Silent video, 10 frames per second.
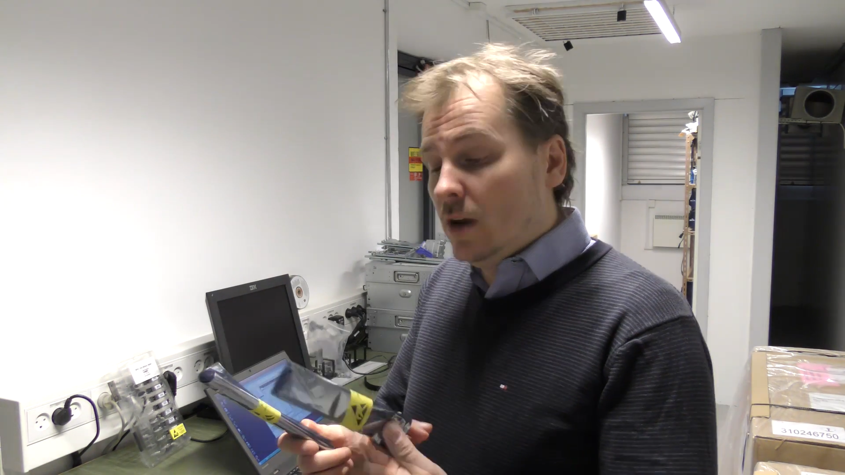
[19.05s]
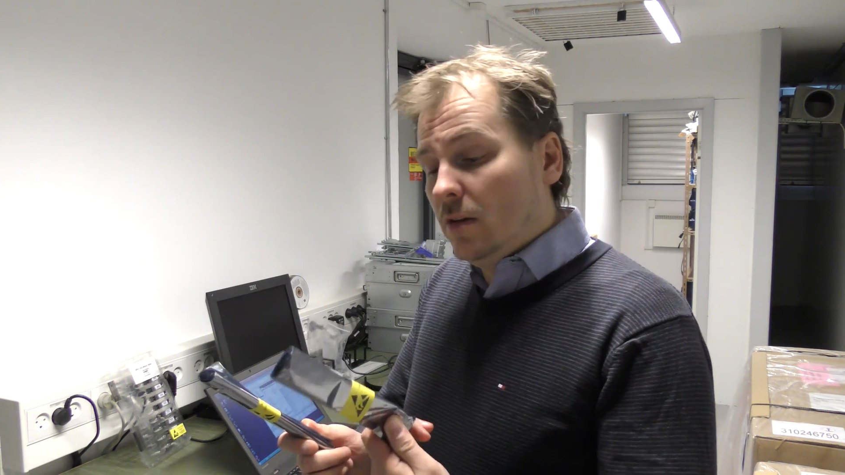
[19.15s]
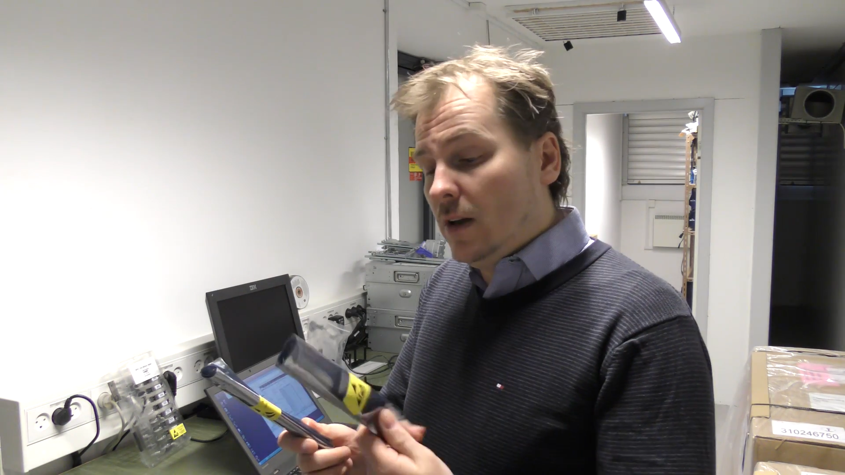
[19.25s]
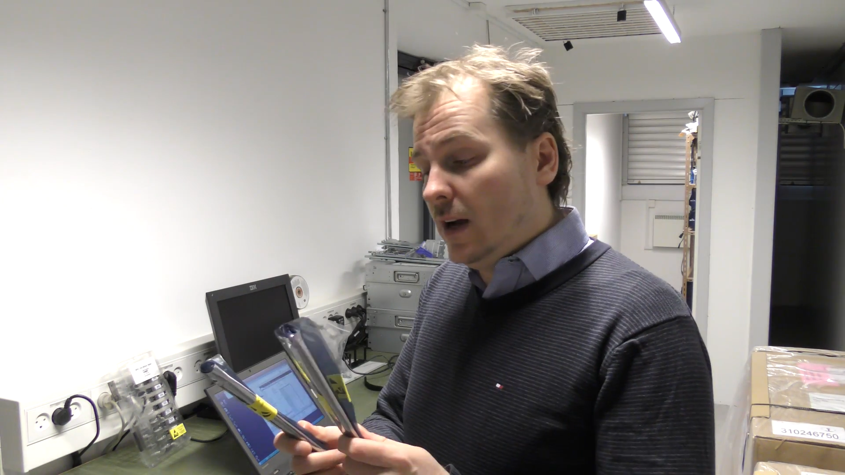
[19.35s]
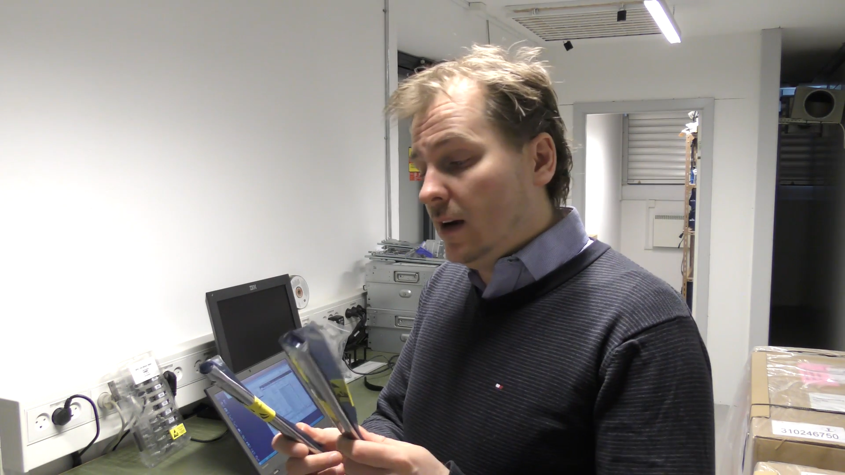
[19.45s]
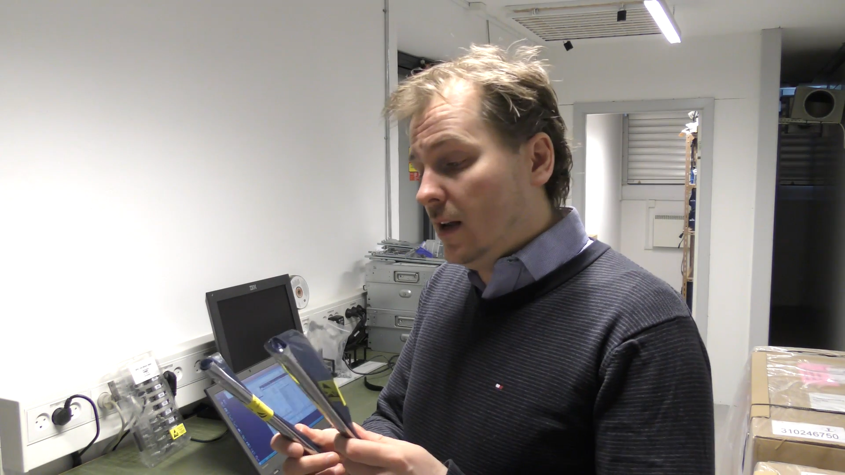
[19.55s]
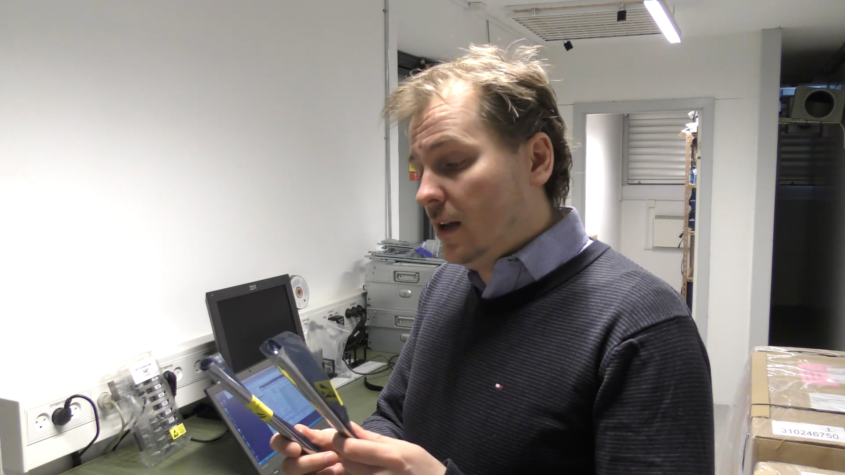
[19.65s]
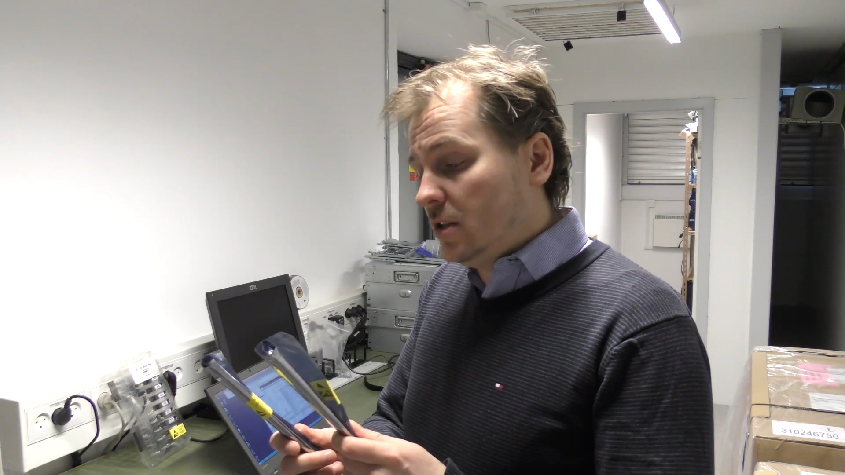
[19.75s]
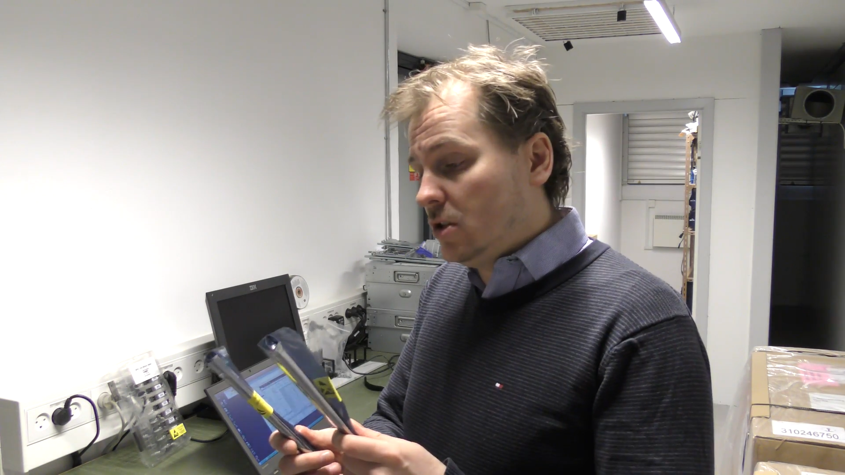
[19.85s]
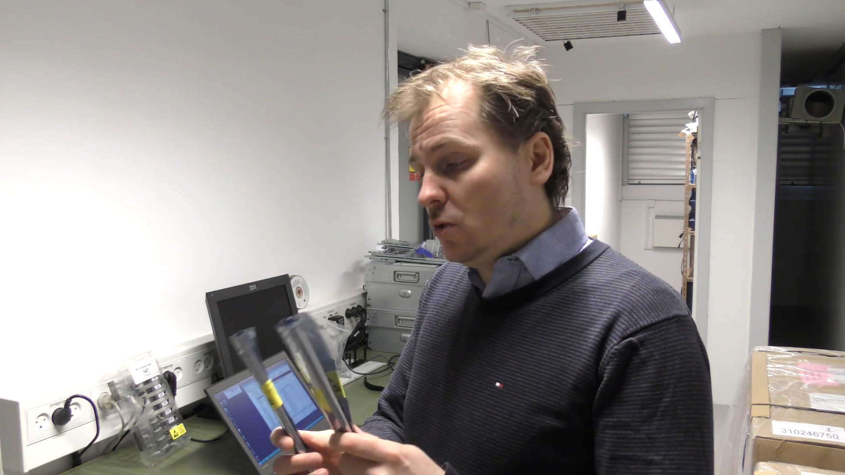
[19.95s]
that
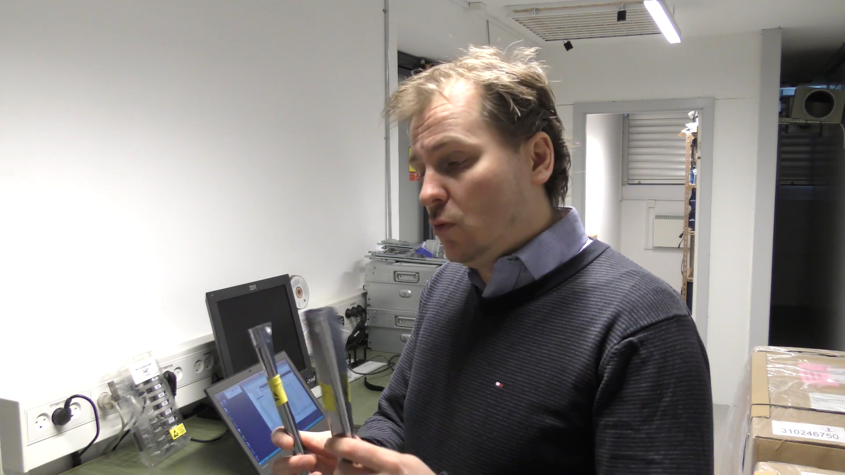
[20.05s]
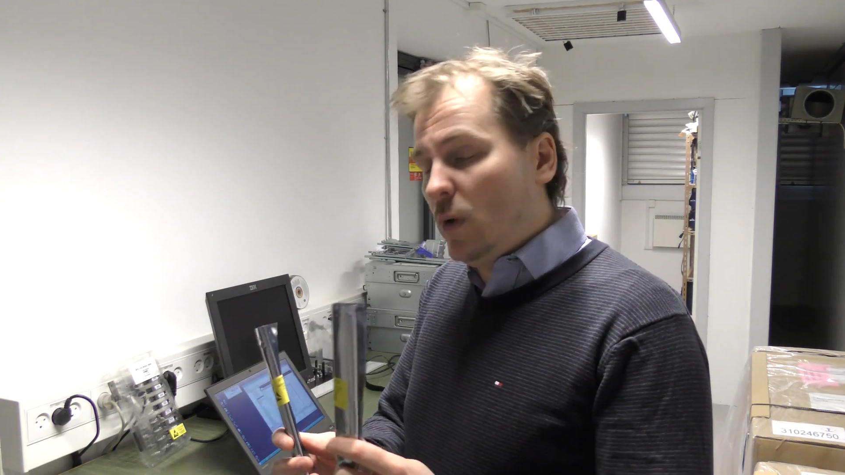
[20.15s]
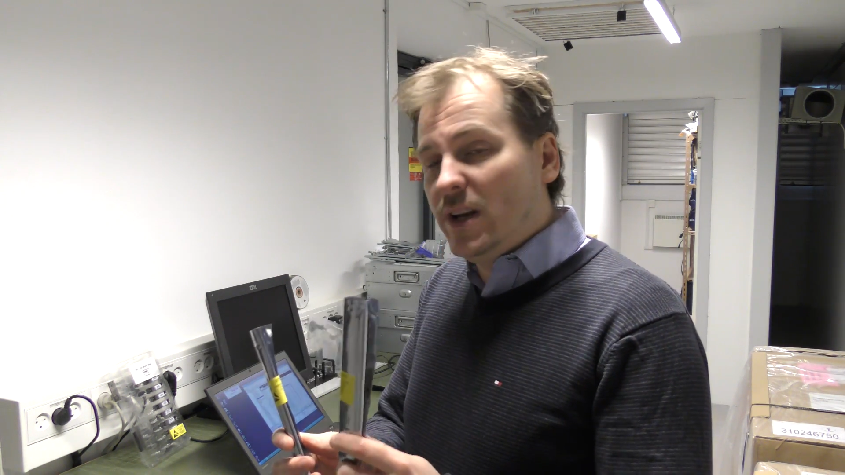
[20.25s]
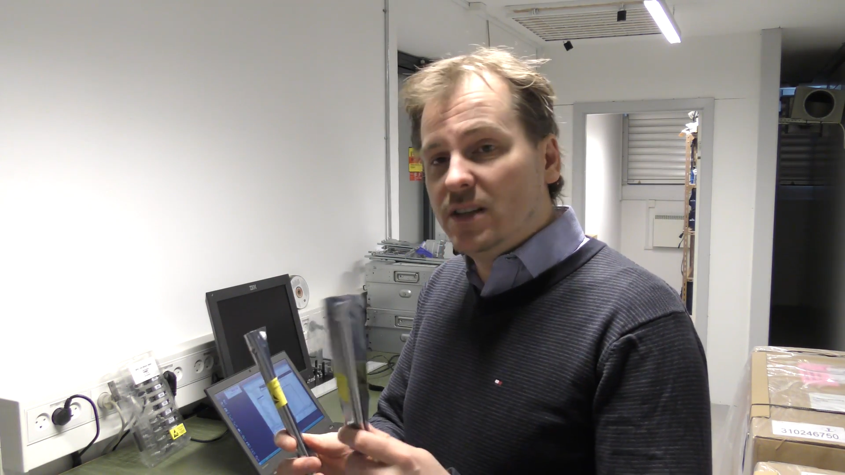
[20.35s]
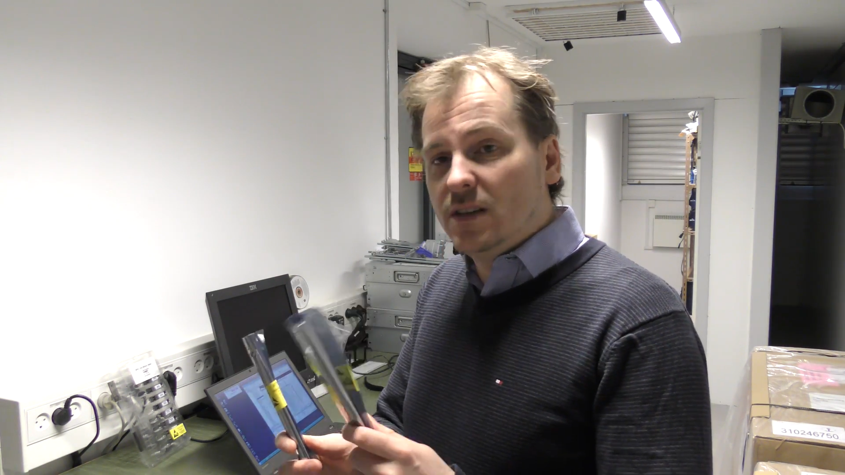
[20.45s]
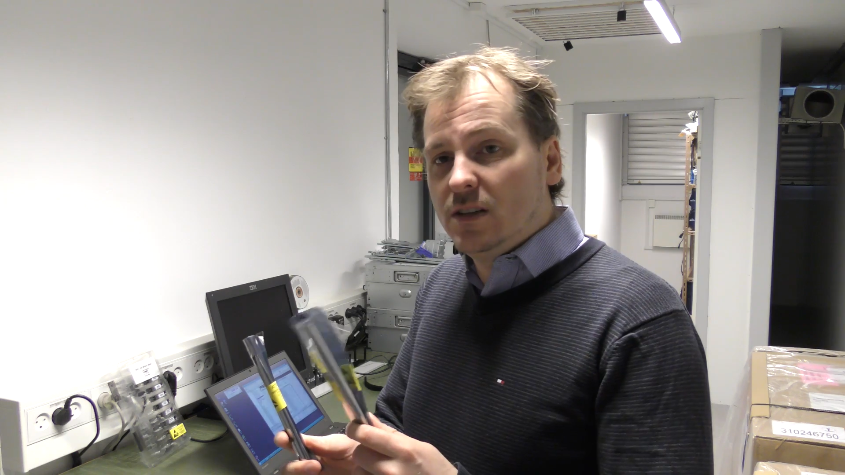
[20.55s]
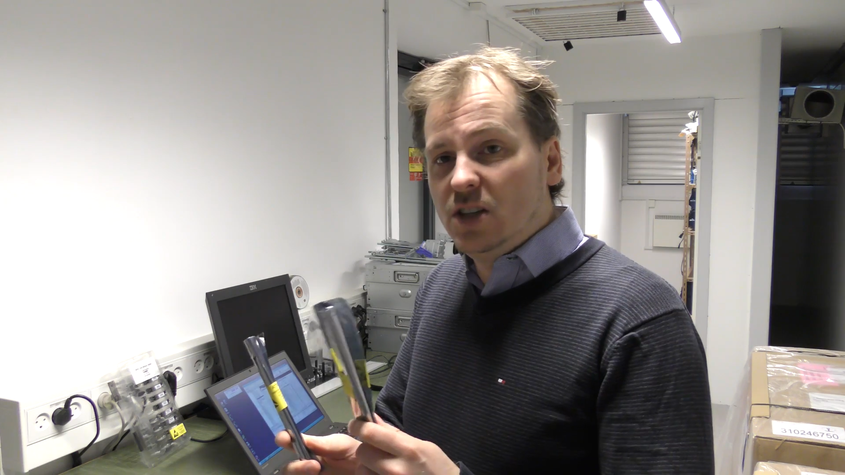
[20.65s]
has uh, wasted